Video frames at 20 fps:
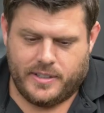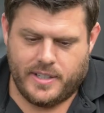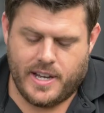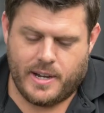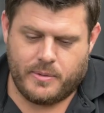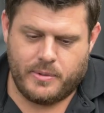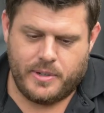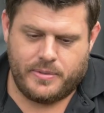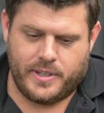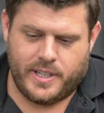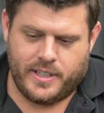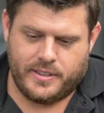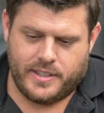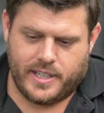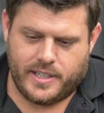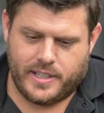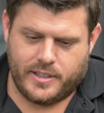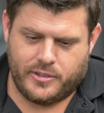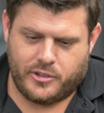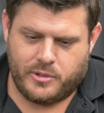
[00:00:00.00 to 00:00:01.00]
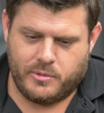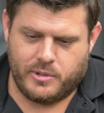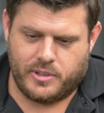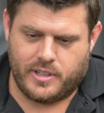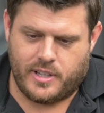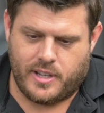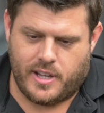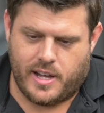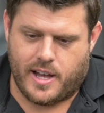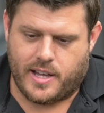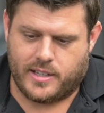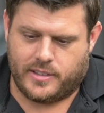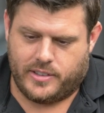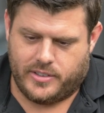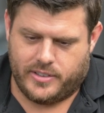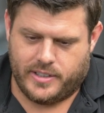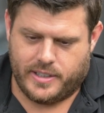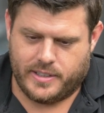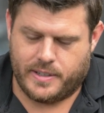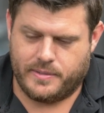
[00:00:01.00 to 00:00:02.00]
Yeah, we've had that issue a
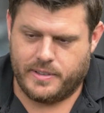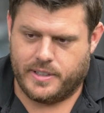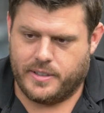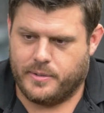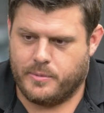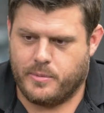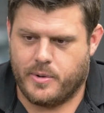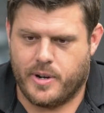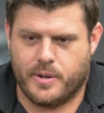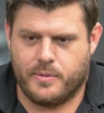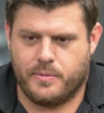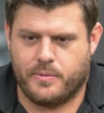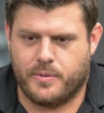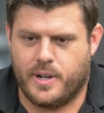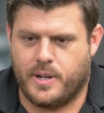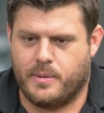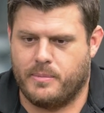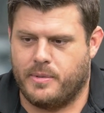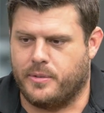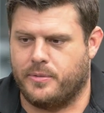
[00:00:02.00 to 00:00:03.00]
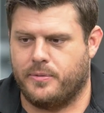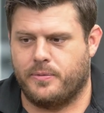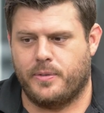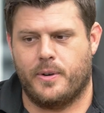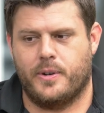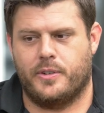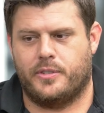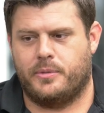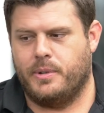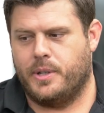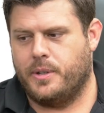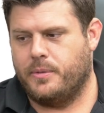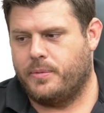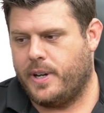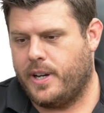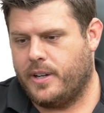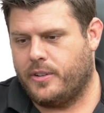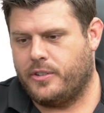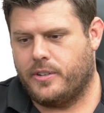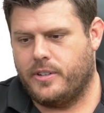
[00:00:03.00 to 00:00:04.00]
lot. Anywhere from the first
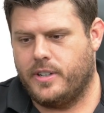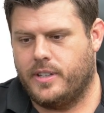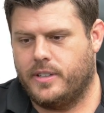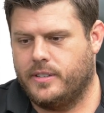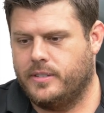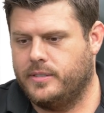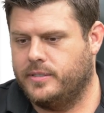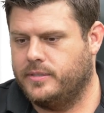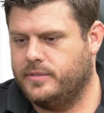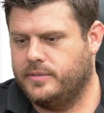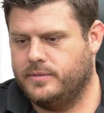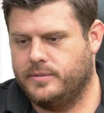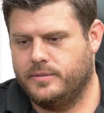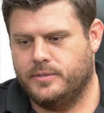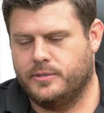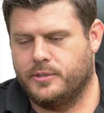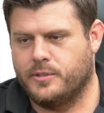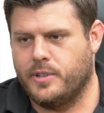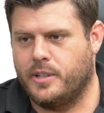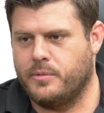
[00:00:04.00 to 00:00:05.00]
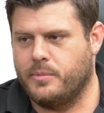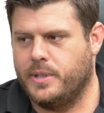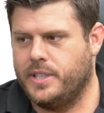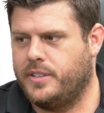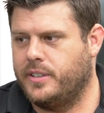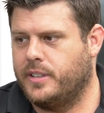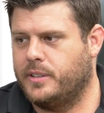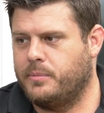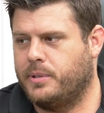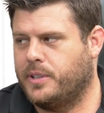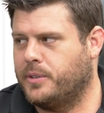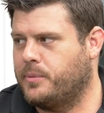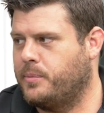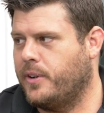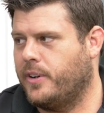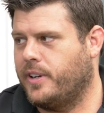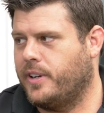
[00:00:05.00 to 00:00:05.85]
manufacturing run we did because we